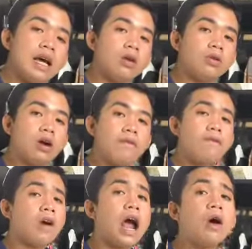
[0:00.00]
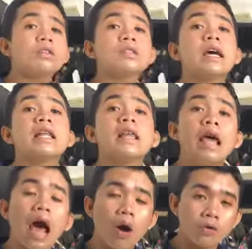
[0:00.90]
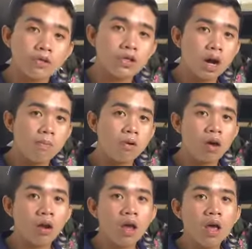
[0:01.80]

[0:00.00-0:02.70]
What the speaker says: na ako nga for outside the house Japan.